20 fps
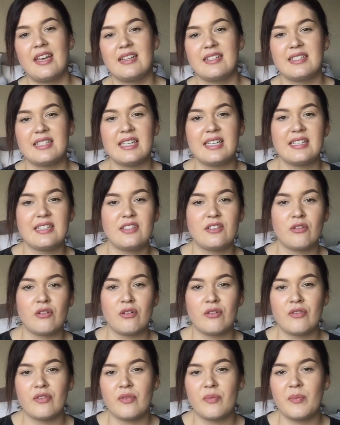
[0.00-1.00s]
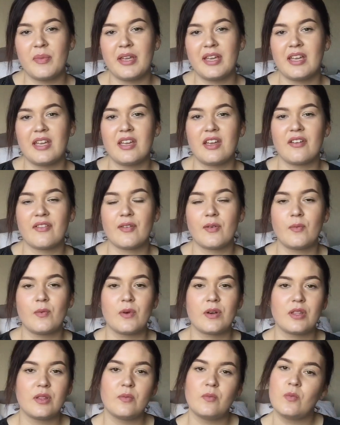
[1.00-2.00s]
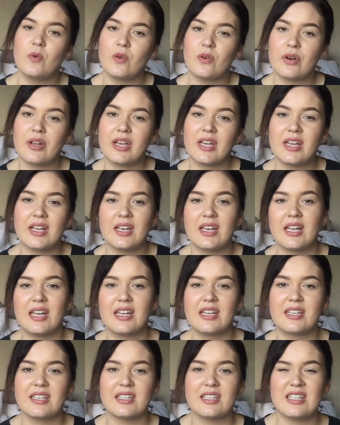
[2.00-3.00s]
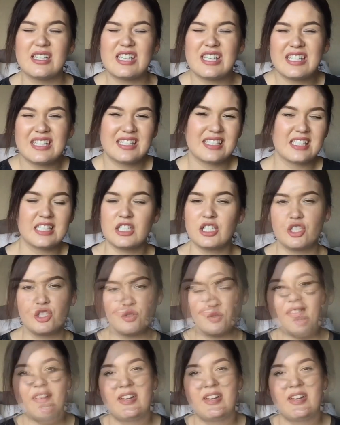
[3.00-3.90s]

take the dog with me, go for a walk in the water, like, and just enjoy.